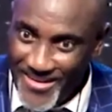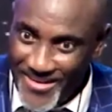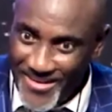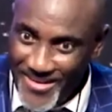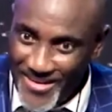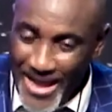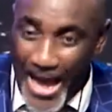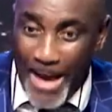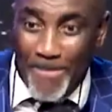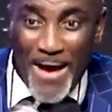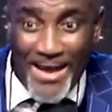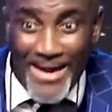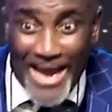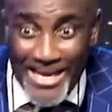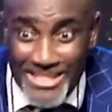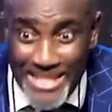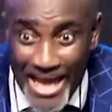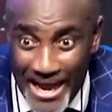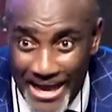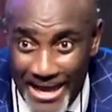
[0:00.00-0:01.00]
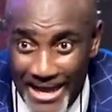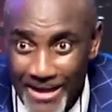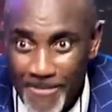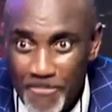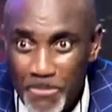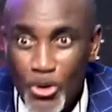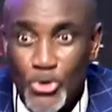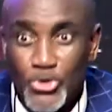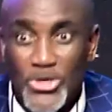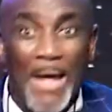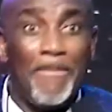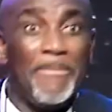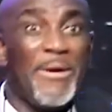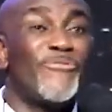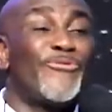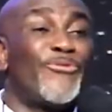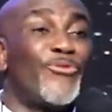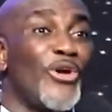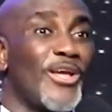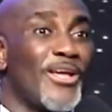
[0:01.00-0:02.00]
Am I right, sir? So I'm being
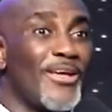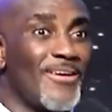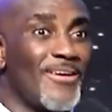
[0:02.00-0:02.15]
free.